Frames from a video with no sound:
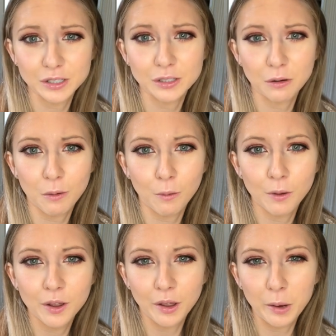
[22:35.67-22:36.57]
So
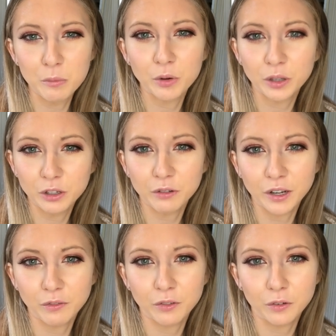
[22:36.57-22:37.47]
I'm really
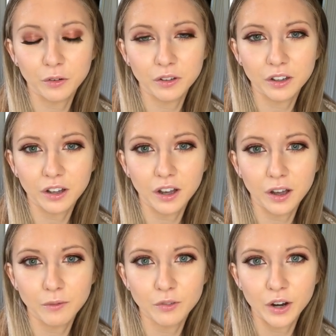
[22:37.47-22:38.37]
grateful
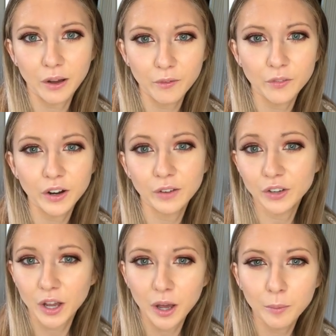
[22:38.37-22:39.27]
for how far I've
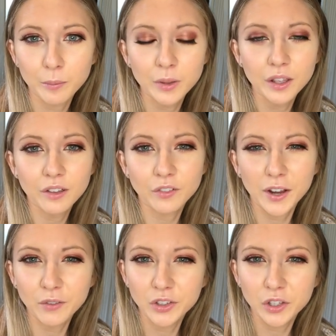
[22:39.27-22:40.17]
come, for
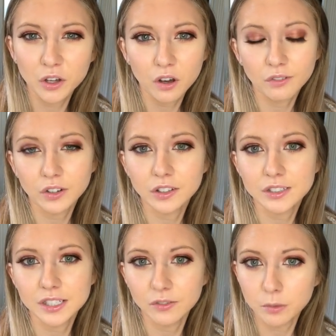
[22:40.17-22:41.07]
having the
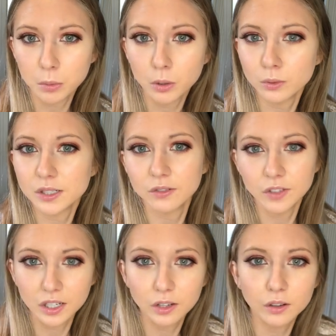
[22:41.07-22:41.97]
confidence to even post a
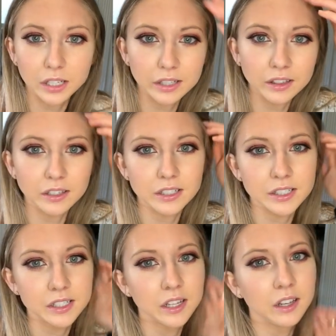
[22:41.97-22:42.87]
video like this.